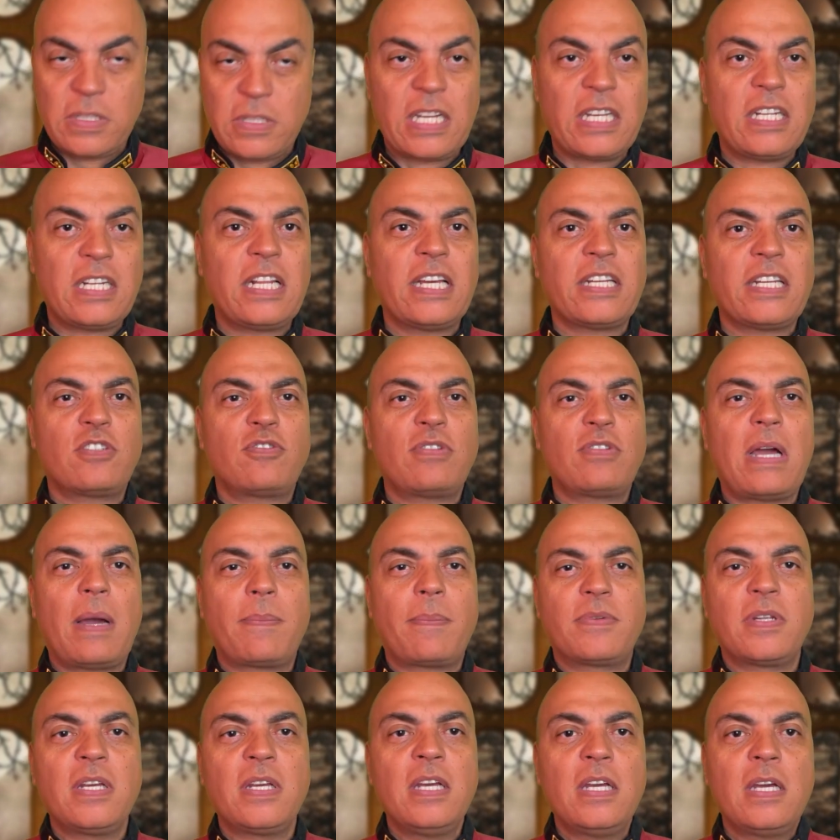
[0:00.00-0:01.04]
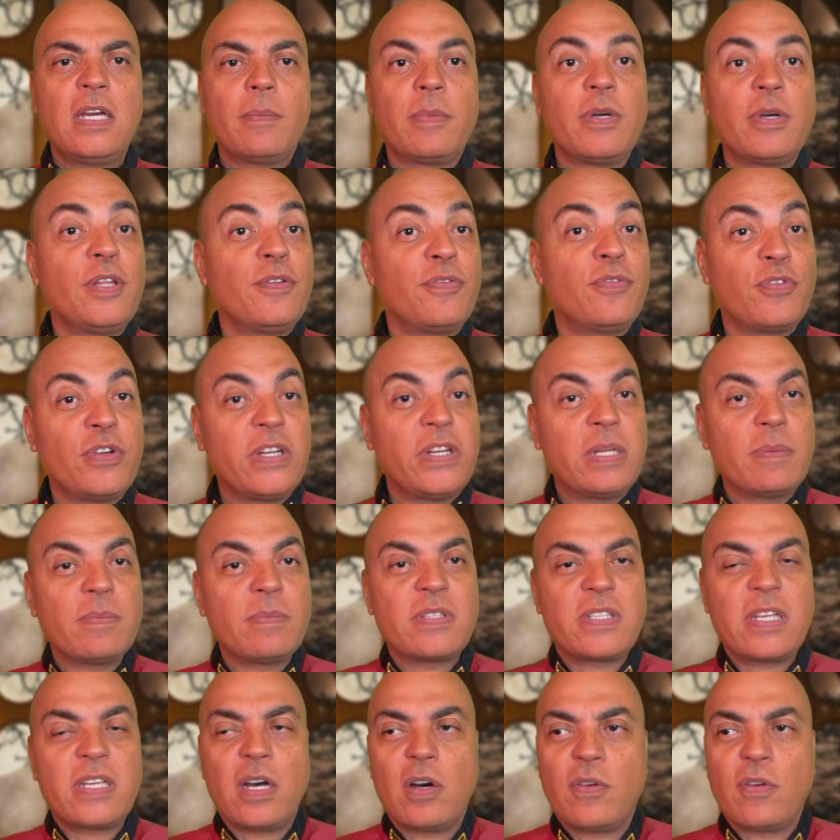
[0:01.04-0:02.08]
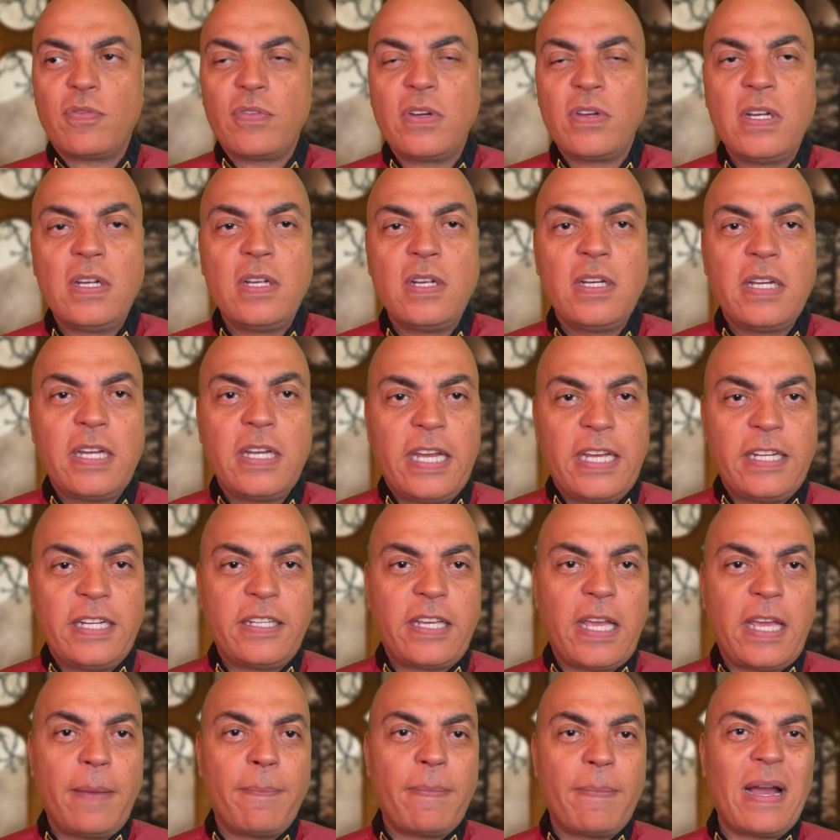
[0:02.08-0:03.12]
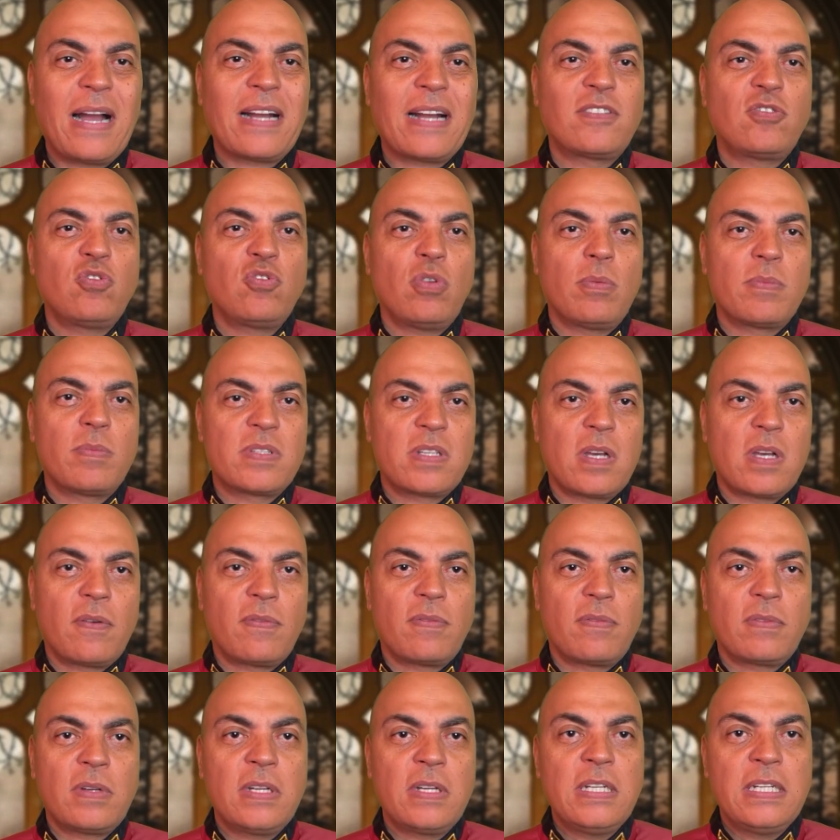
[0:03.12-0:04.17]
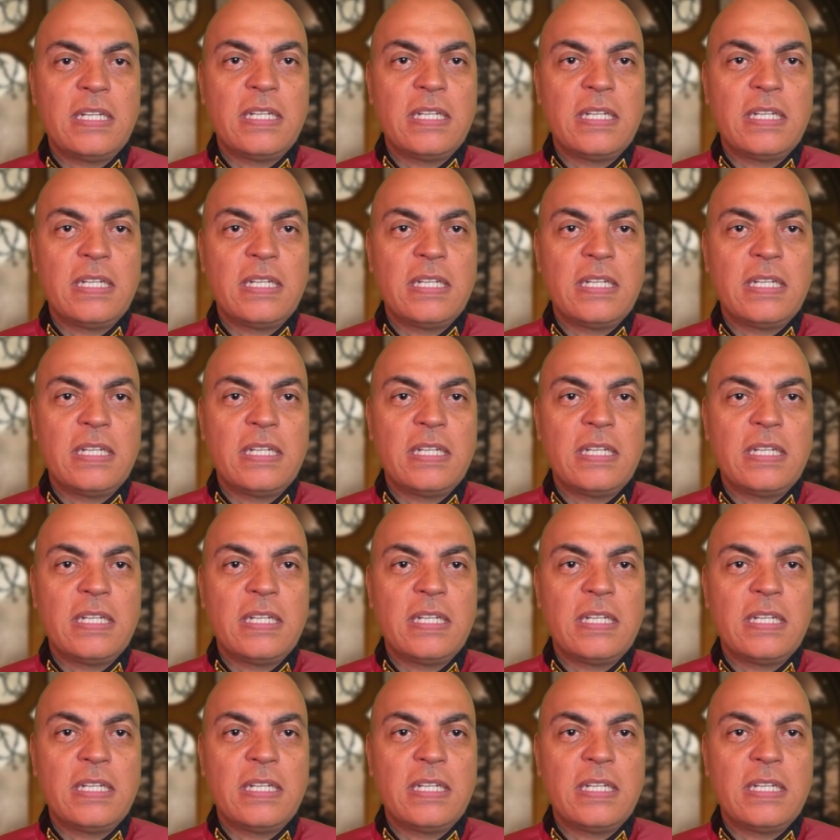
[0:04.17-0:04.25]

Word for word: of like trapped, but he freed himself and came back to himself.